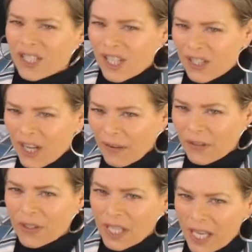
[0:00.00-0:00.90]

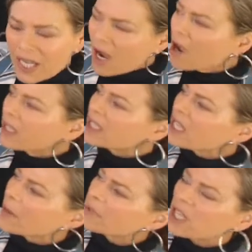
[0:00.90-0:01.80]
discover key
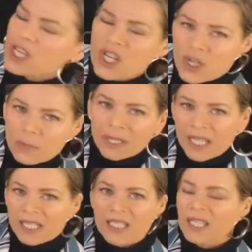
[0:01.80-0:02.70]
concepts in
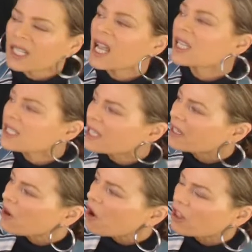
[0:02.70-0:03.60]
humanistic
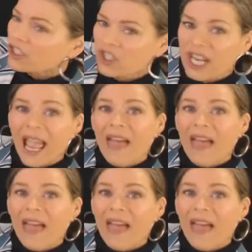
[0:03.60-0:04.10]
psychology,